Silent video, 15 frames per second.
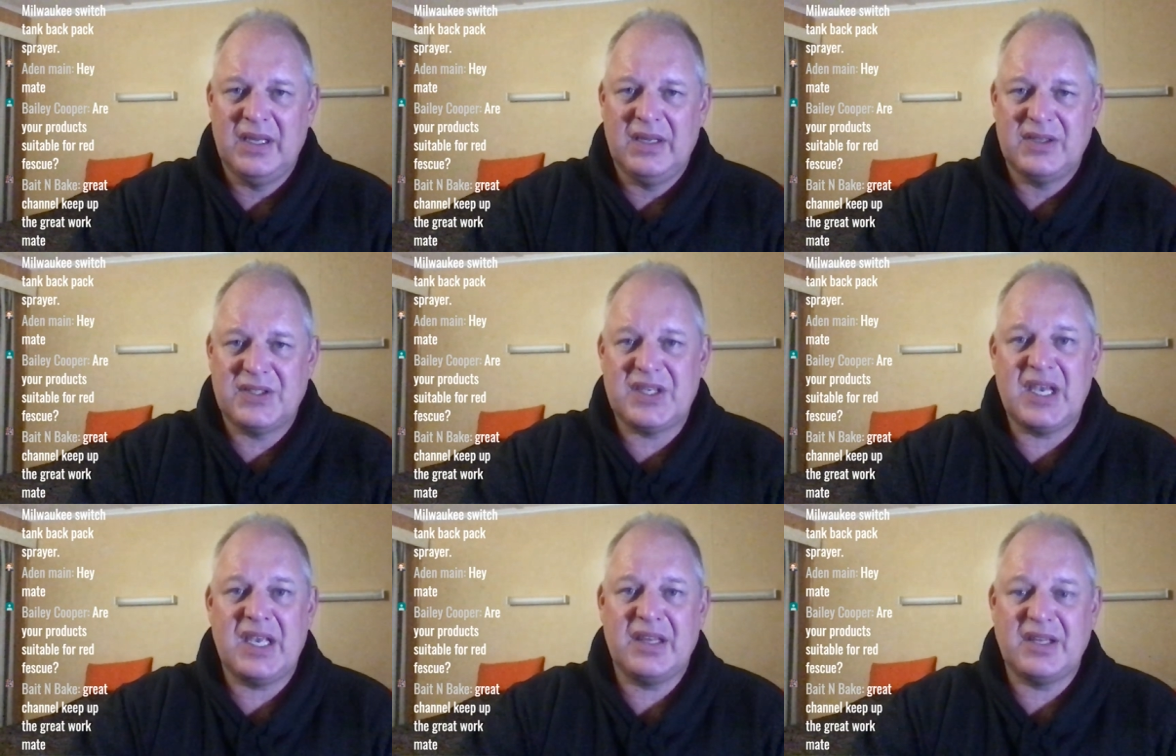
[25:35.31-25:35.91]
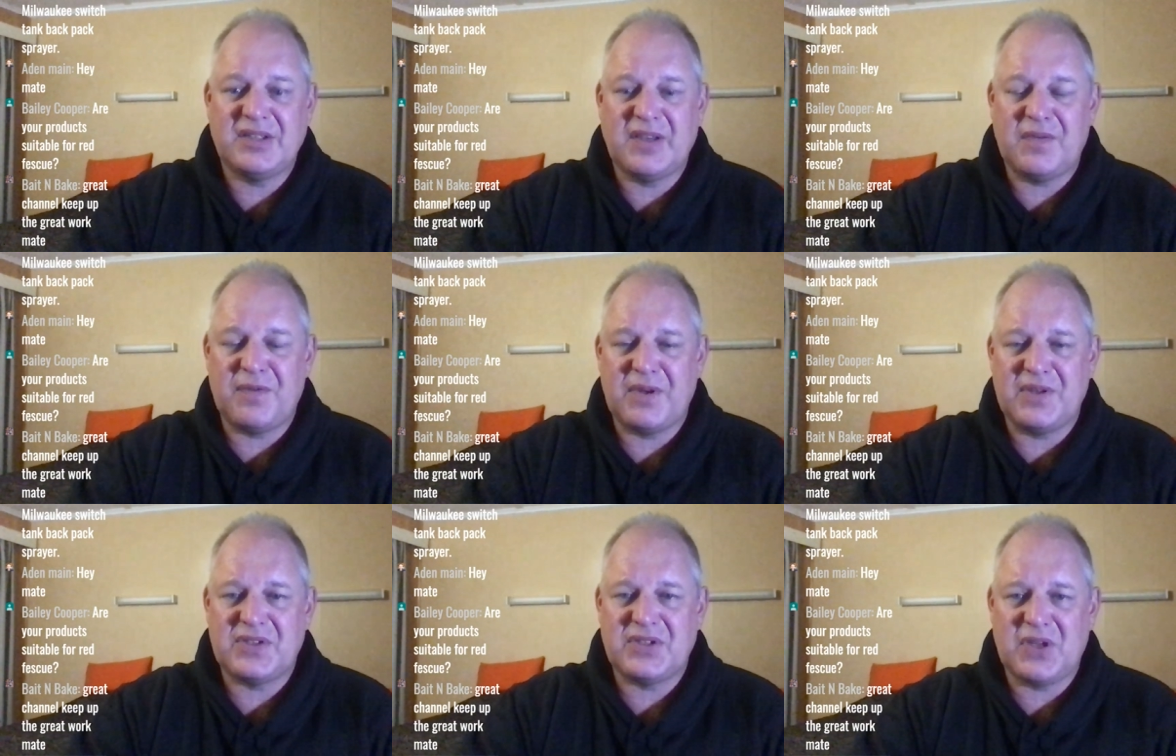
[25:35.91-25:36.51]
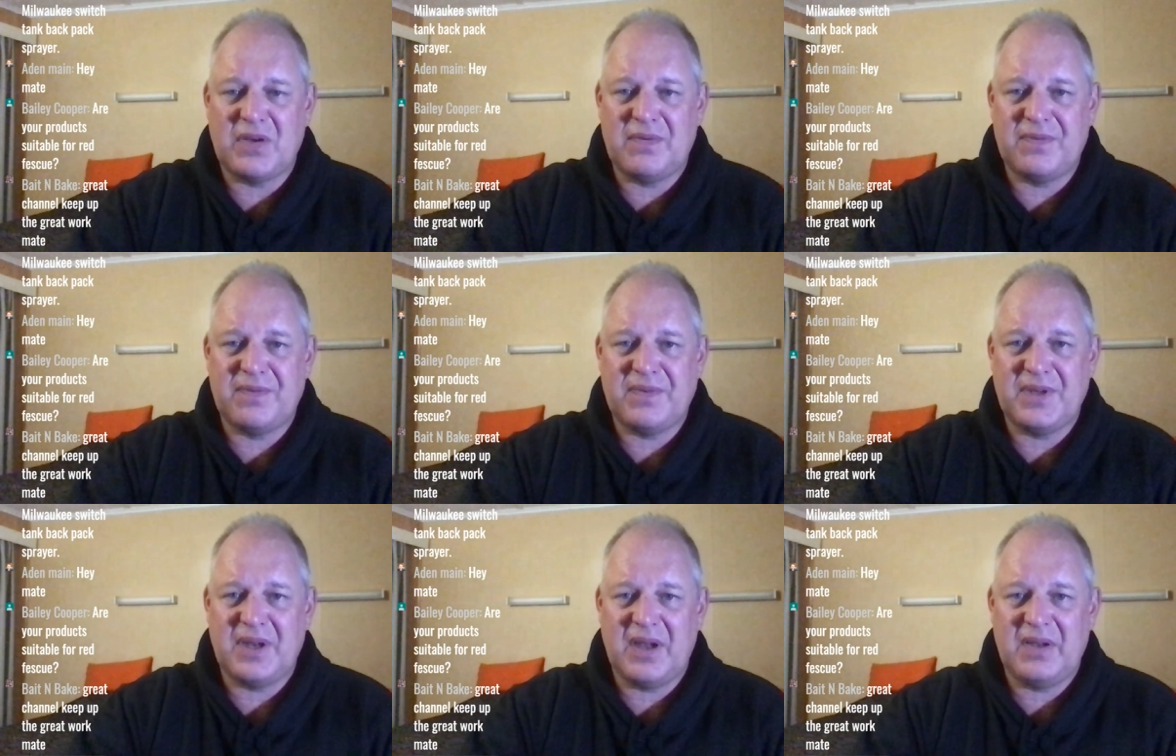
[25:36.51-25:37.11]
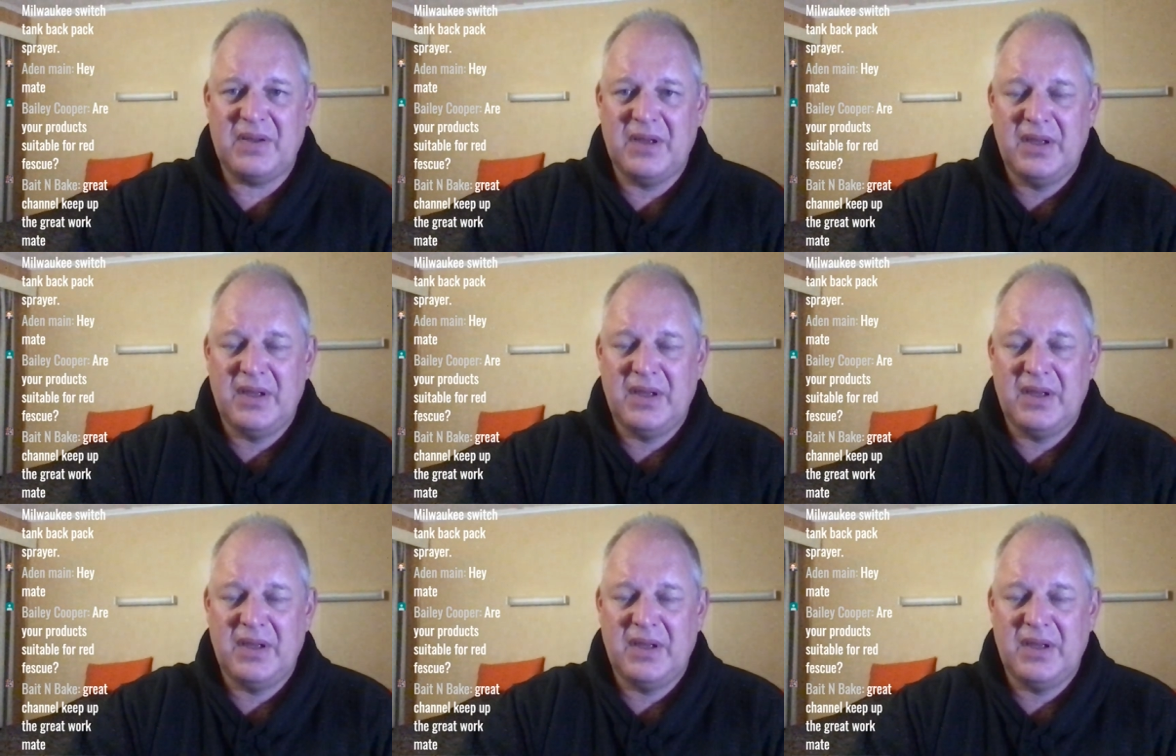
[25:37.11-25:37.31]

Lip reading: seeing the difference of your